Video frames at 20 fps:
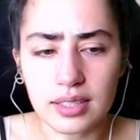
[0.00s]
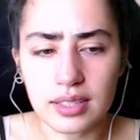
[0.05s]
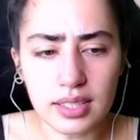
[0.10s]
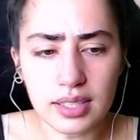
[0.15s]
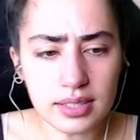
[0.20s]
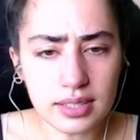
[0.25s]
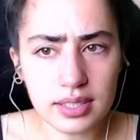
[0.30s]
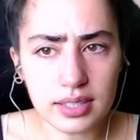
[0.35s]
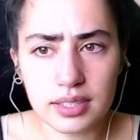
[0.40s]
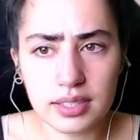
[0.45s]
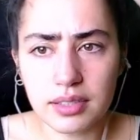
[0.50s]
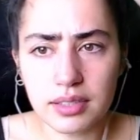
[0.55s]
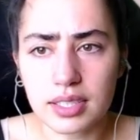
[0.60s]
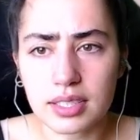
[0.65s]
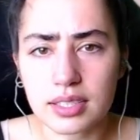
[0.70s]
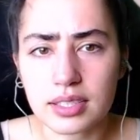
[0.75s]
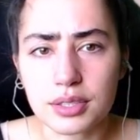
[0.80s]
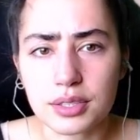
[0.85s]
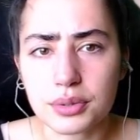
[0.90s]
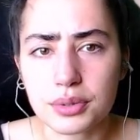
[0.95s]
Let's get straight
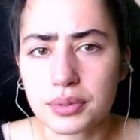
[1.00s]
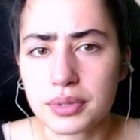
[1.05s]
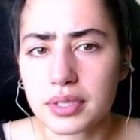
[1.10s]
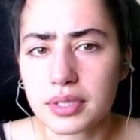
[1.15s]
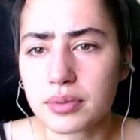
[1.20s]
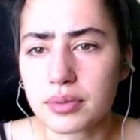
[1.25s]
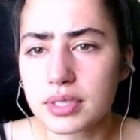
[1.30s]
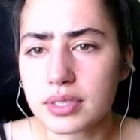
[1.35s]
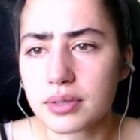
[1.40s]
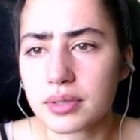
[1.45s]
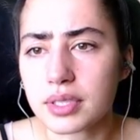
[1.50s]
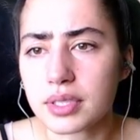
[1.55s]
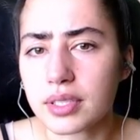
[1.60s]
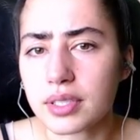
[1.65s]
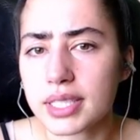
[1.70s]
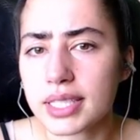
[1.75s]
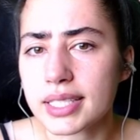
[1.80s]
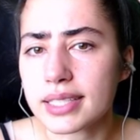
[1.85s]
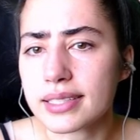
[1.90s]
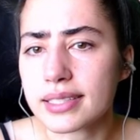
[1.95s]
into it. What's going
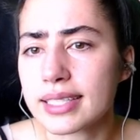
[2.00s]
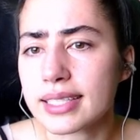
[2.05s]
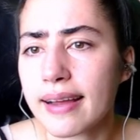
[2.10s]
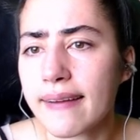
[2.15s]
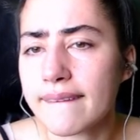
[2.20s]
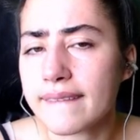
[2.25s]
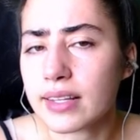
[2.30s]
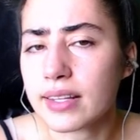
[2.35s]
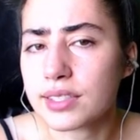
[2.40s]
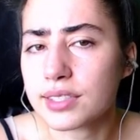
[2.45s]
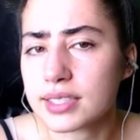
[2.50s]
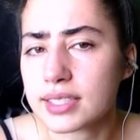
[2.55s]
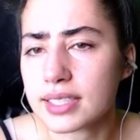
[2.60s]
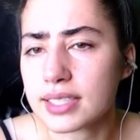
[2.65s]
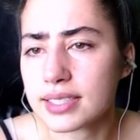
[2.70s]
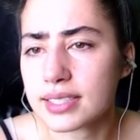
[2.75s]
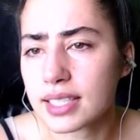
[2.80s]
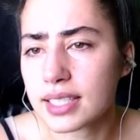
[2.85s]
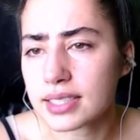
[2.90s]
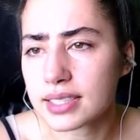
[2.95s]
on here? Looks
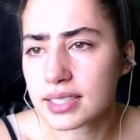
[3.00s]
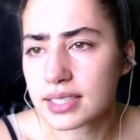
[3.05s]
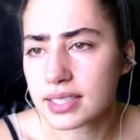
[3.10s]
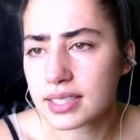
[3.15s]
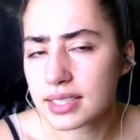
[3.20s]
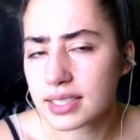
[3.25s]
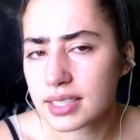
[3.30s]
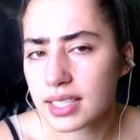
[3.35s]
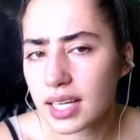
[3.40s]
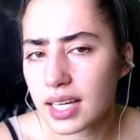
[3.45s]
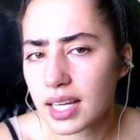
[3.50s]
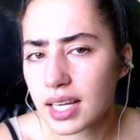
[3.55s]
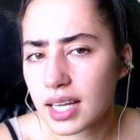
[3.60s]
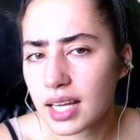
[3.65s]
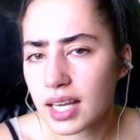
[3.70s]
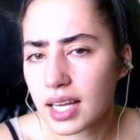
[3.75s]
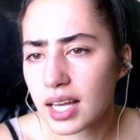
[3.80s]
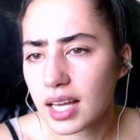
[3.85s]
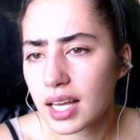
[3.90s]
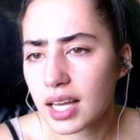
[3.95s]
intense.
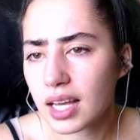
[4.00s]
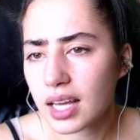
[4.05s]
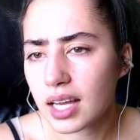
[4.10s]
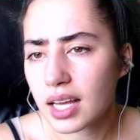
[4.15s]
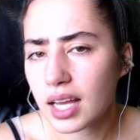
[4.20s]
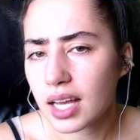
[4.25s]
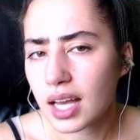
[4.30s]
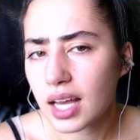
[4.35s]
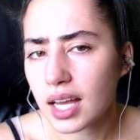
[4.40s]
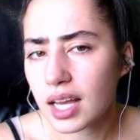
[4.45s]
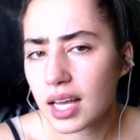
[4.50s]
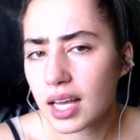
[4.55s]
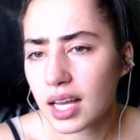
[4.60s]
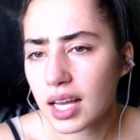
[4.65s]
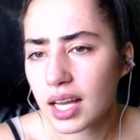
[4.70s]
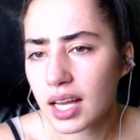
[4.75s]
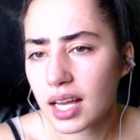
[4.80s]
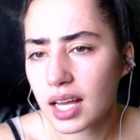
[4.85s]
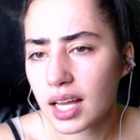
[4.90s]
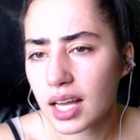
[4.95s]
Game regular
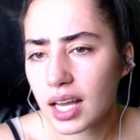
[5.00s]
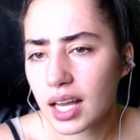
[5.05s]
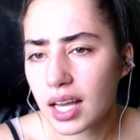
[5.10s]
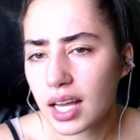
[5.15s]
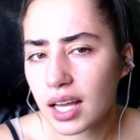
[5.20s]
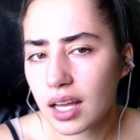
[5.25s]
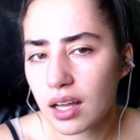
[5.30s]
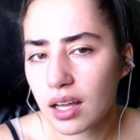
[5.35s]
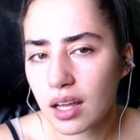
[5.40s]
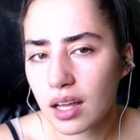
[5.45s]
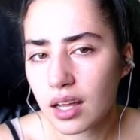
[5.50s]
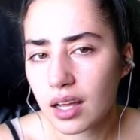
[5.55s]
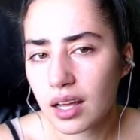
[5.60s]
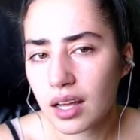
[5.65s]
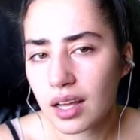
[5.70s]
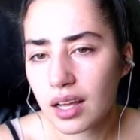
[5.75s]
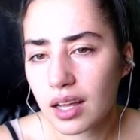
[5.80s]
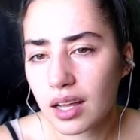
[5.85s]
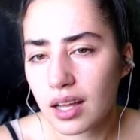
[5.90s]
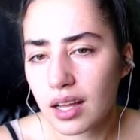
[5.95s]
season finale.
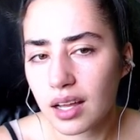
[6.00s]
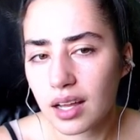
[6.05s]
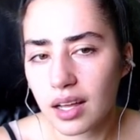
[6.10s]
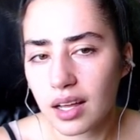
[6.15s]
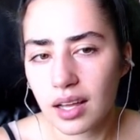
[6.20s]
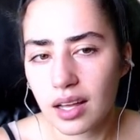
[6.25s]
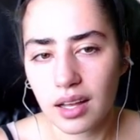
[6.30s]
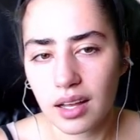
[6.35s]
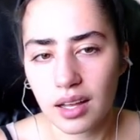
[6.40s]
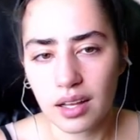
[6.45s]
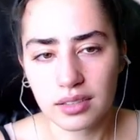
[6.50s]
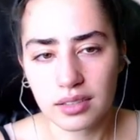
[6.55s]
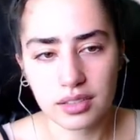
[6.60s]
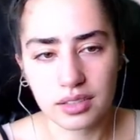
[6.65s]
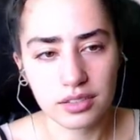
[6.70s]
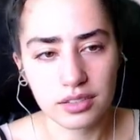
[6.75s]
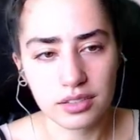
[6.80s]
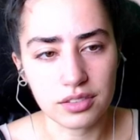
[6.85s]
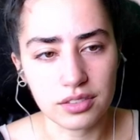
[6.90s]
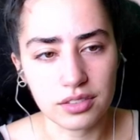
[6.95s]
And we had a
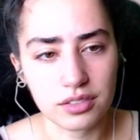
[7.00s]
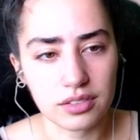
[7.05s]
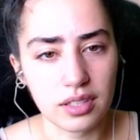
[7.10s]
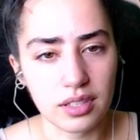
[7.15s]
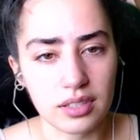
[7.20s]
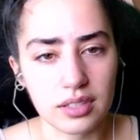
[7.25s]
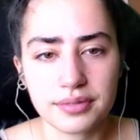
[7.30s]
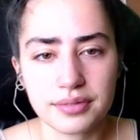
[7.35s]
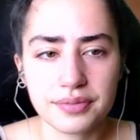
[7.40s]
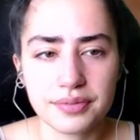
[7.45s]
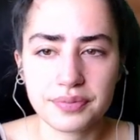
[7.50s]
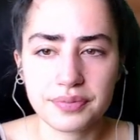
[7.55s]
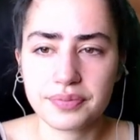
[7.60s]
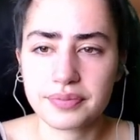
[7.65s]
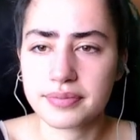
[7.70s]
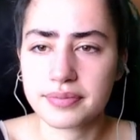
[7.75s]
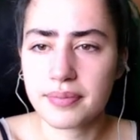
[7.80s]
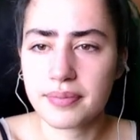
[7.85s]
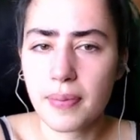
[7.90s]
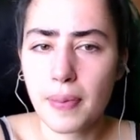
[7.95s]
scuffle on the
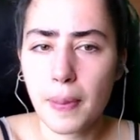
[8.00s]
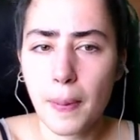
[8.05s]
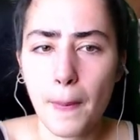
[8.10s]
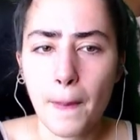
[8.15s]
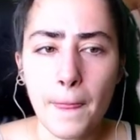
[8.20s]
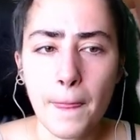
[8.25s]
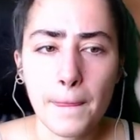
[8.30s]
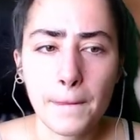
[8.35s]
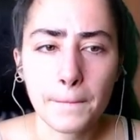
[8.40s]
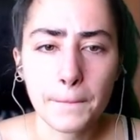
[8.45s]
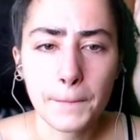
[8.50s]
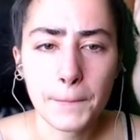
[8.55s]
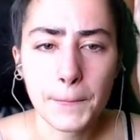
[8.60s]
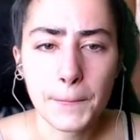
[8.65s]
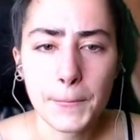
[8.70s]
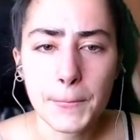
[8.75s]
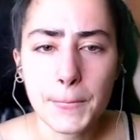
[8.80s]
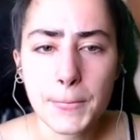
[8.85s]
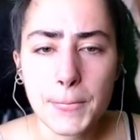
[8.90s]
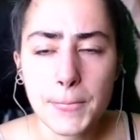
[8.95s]
Timberwolves bench.
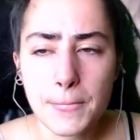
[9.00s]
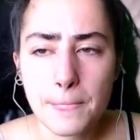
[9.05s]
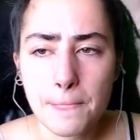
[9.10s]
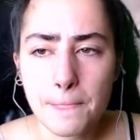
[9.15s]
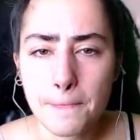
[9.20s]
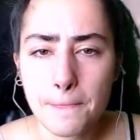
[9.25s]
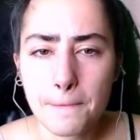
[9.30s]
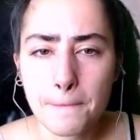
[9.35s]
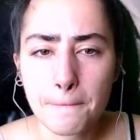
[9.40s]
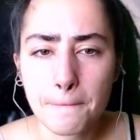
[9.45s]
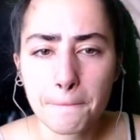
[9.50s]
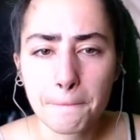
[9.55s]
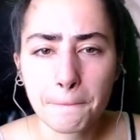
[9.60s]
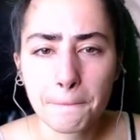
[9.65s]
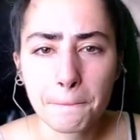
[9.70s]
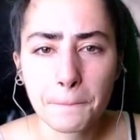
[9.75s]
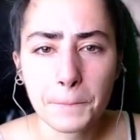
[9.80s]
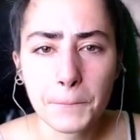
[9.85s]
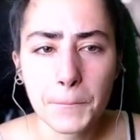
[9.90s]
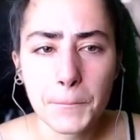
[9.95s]

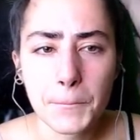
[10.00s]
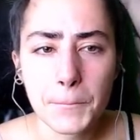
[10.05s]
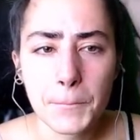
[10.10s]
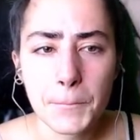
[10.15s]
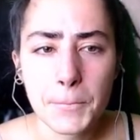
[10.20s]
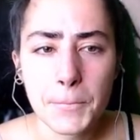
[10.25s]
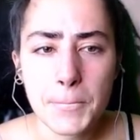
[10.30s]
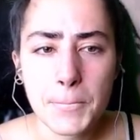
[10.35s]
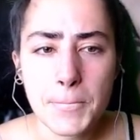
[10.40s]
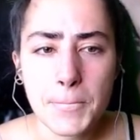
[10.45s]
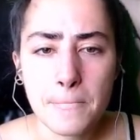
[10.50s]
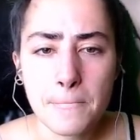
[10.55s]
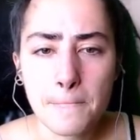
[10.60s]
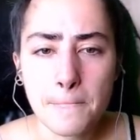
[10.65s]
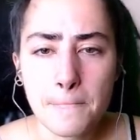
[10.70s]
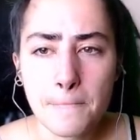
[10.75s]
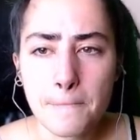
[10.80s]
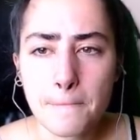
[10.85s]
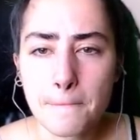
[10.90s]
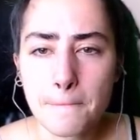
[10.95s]
Anderson and
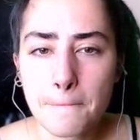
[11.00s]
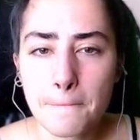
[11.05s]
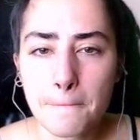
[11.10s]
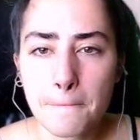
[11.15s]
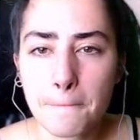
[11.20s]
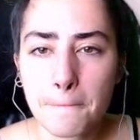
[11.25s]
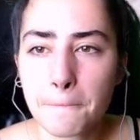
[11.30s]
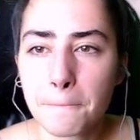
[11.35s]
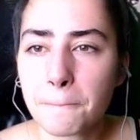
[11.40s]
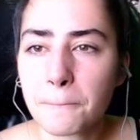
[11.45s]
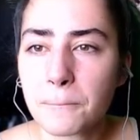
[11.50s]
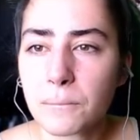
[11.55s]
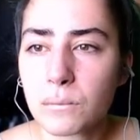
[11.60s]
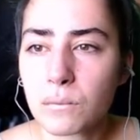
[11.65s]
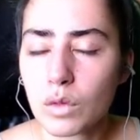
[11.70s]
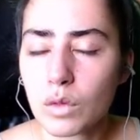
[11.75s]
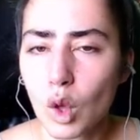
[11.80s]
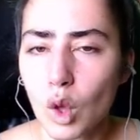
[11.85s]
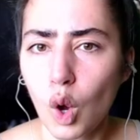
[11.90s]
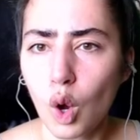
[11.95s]
Rudy Gobert.
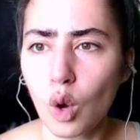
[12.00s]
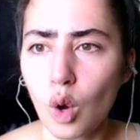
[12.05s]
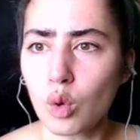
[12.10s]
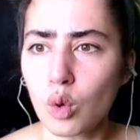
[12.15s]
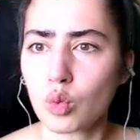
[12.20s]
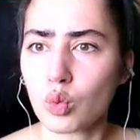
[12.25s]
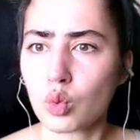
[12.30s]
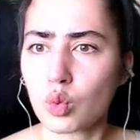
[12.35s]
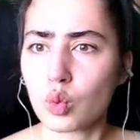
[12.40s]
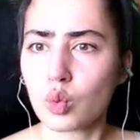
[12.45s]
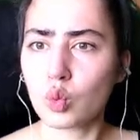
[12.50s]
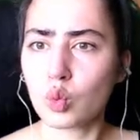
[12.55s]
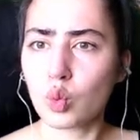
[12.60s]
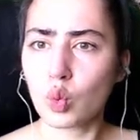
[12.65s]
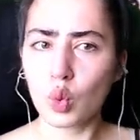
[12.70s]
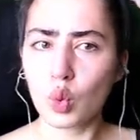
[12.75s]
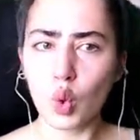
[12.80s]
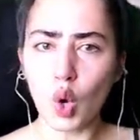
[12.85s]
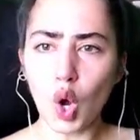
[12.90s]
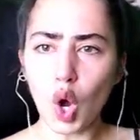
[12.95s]
Oh,
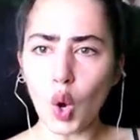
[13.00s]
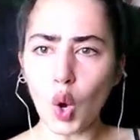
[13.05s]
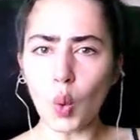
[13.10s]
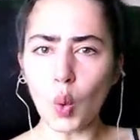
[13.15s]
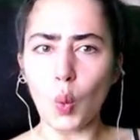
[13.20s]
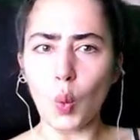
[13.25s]
oh.